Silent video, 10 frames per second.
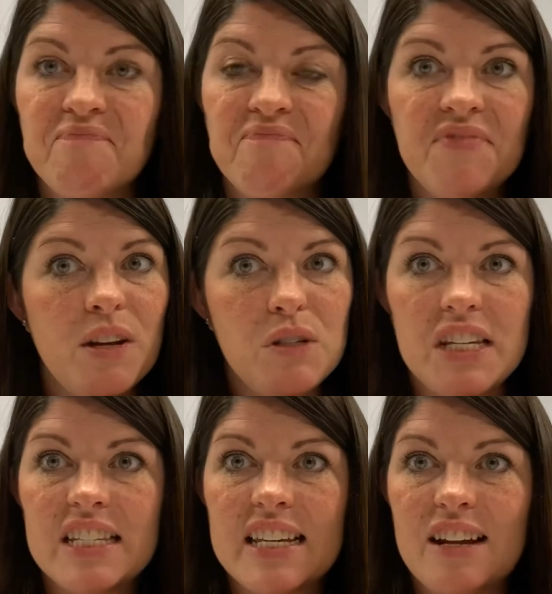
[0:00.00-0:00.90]
No
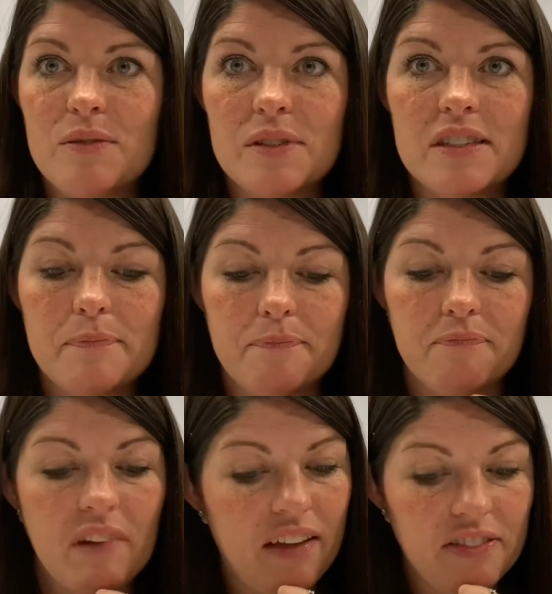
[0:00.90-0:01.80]
T sounds.
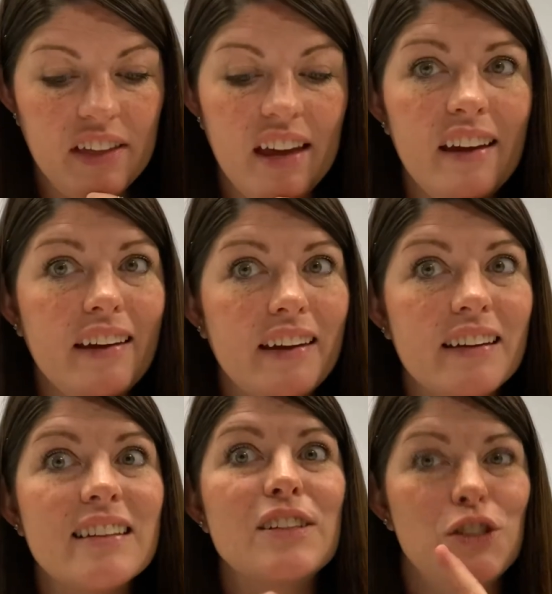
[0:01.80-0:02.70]
I think
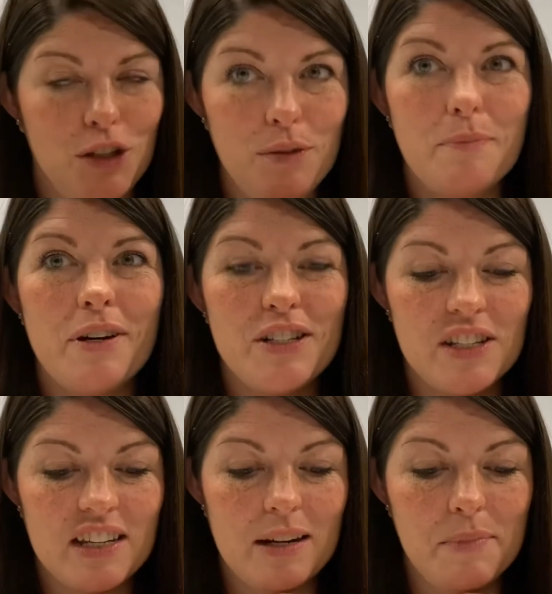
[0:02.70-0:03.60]
toothbrush
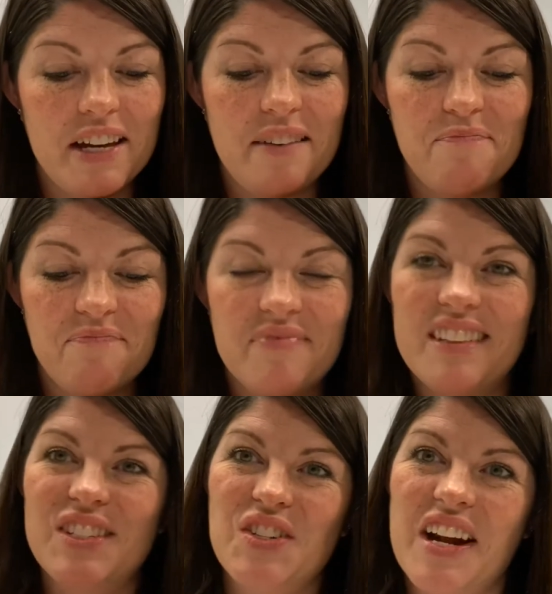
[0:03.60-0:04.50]
is gonna be it.
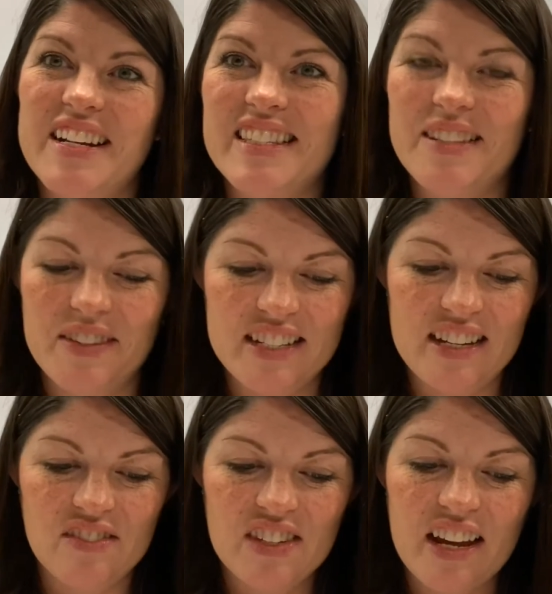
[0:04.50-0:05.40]
Let's try it and see what it
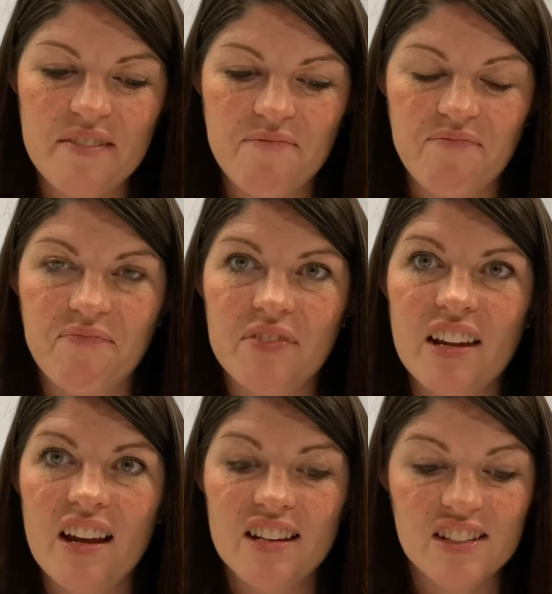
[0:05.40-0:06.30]
sounds like.
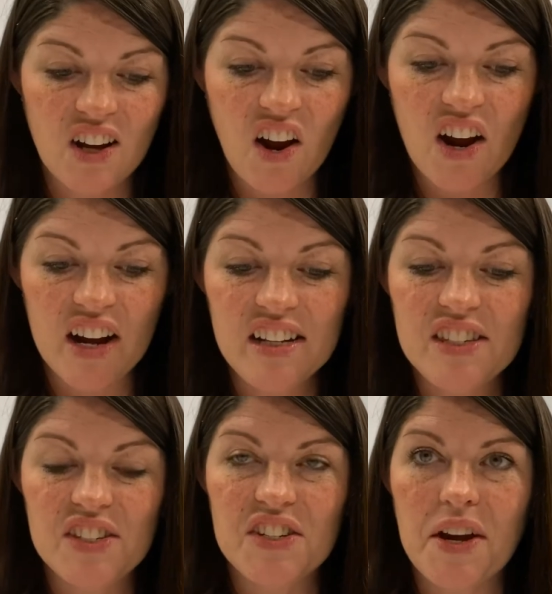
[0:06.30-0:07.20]

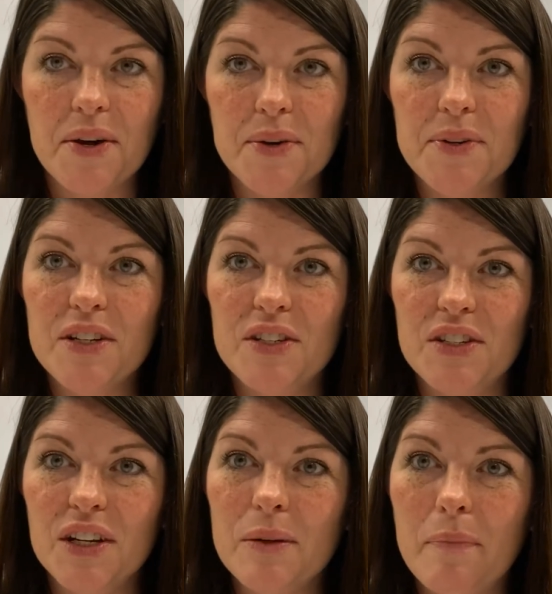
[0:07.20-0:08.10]
Todd's toad
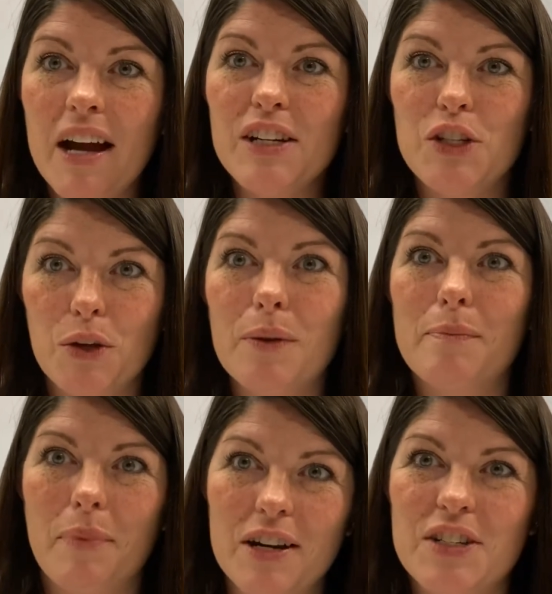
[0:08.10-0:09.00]
took my
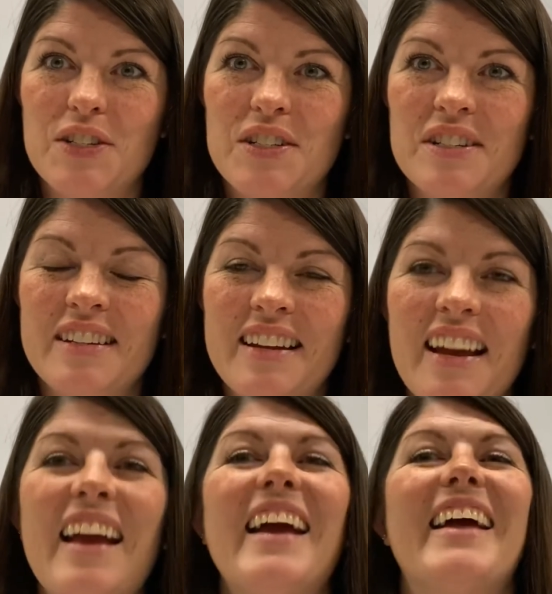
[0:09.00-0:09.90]
toothbrush.
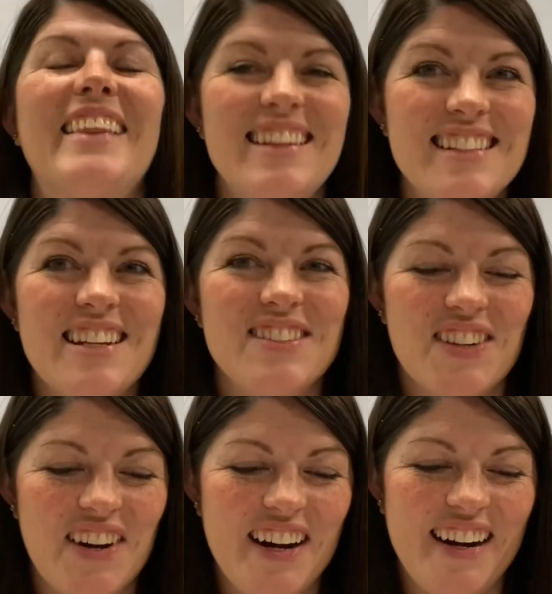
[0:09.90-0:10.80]
That sounds
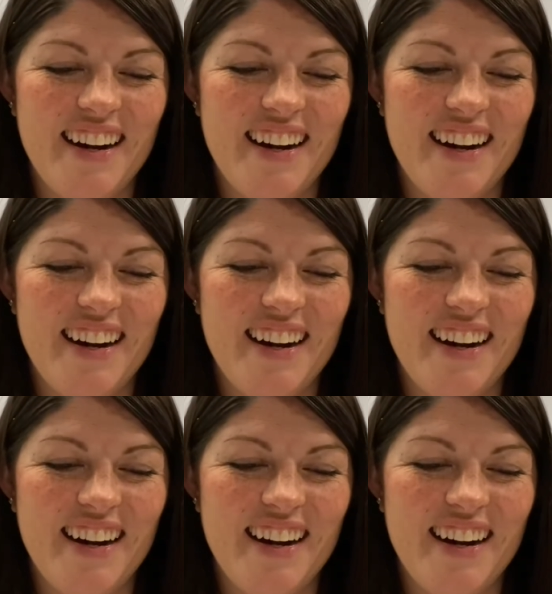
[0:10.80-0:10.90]
great.